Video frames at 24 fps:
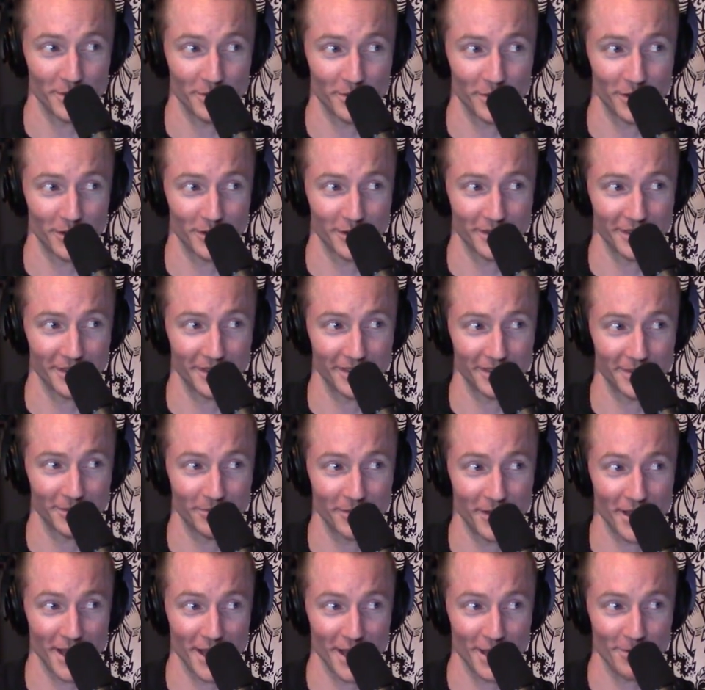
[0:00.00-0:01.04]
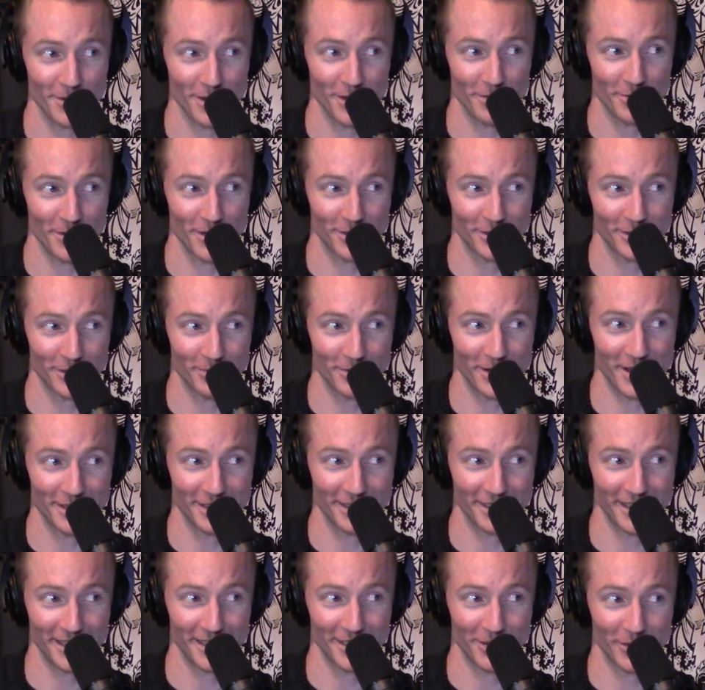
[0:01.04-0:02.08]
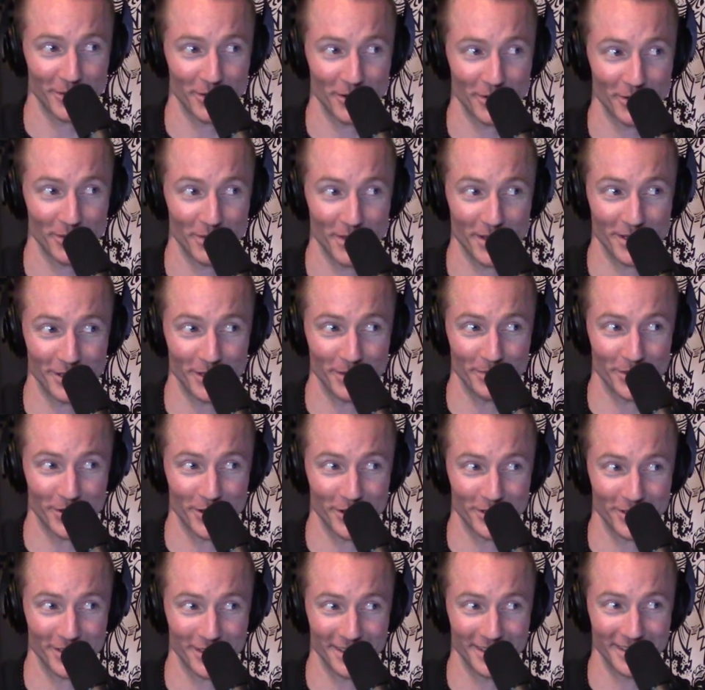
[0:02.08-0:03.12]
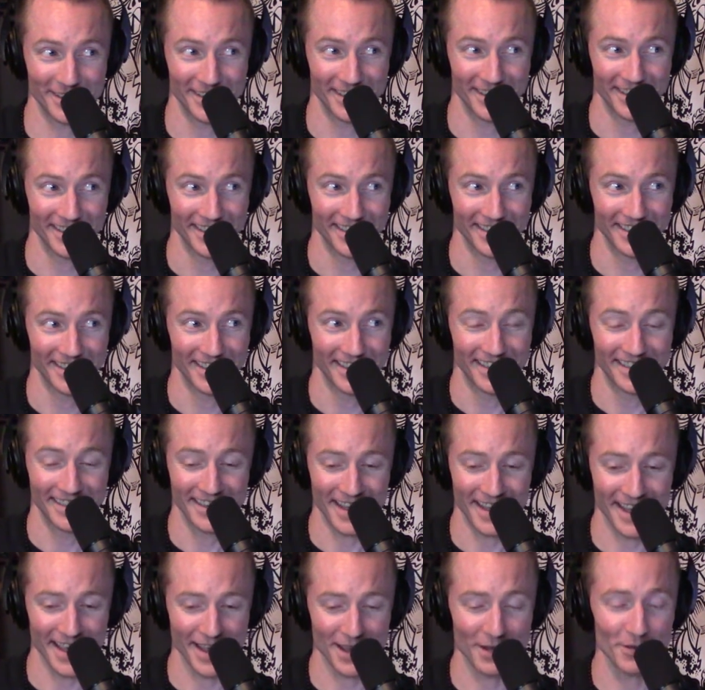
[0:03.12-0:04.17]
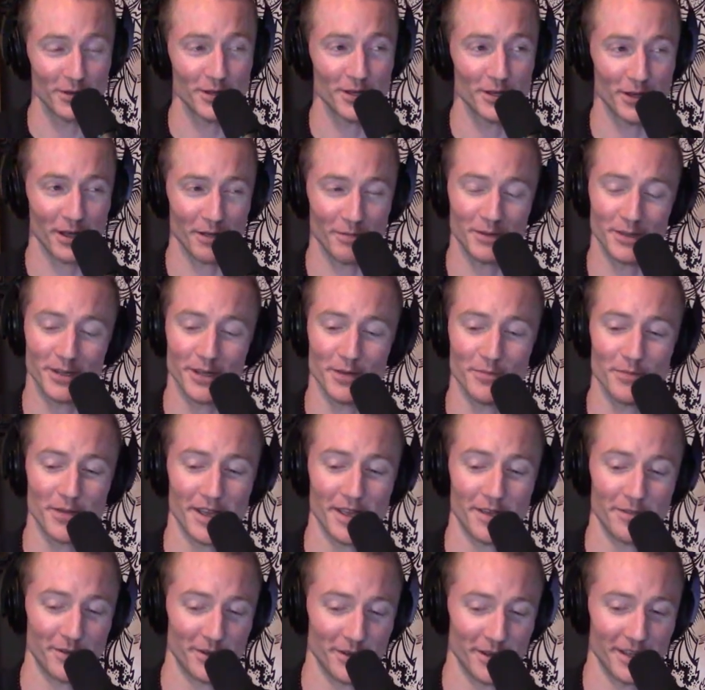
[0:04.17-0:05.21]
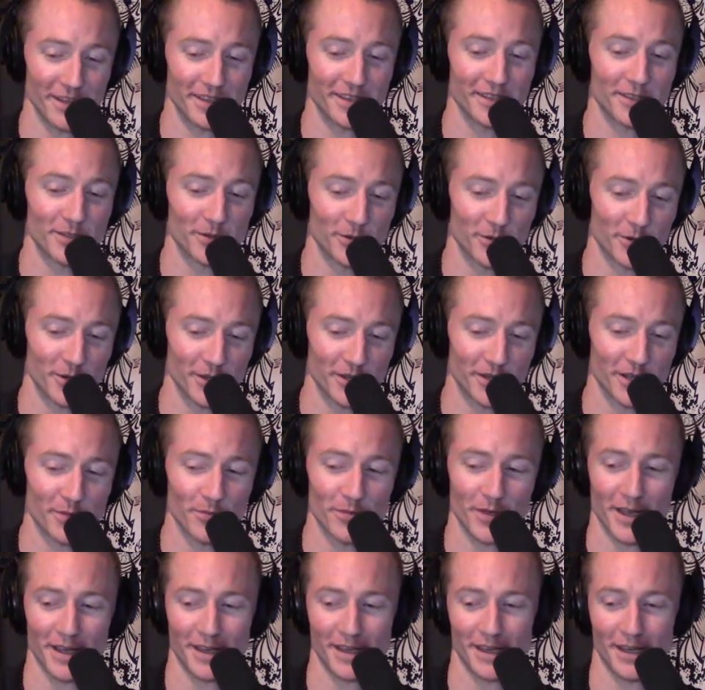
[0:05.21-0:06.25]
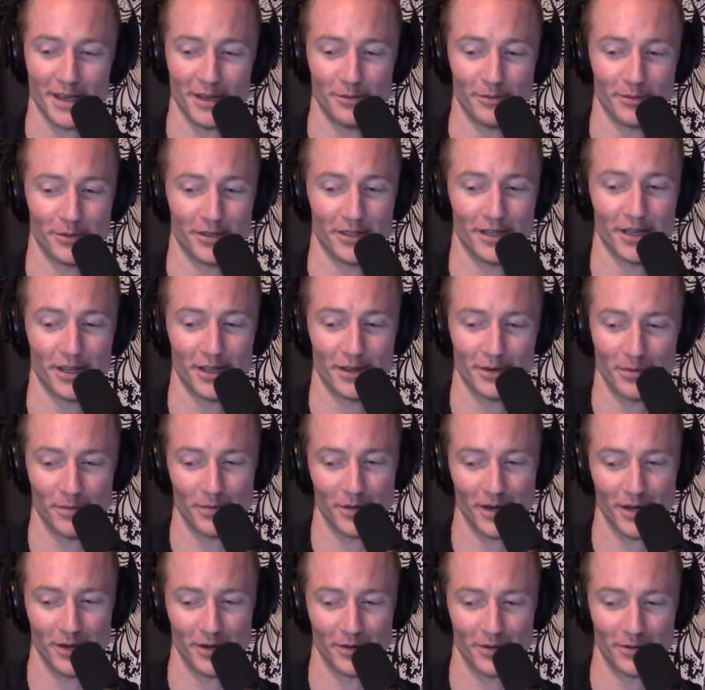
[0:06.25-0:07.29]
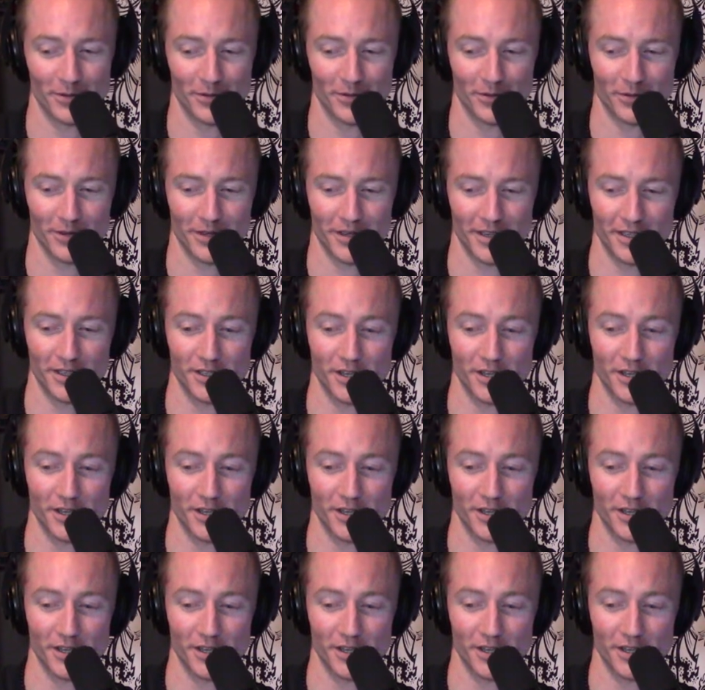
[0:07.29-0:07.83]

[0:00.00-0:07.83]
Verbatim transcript: Persons. No, I'll maybe keep you, you uh, you'll be my first uh, phone call. Yeah, well, you have to come back. If you get the tour, come back in. We'll tell everybody you're touring.